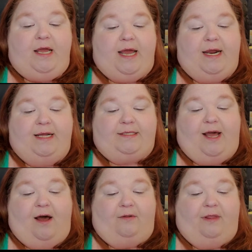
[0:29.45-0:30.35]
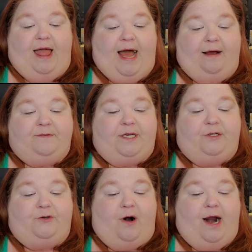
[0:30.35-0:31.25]
and it's called Life's a
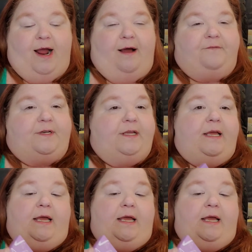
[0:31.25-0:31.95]
Draft.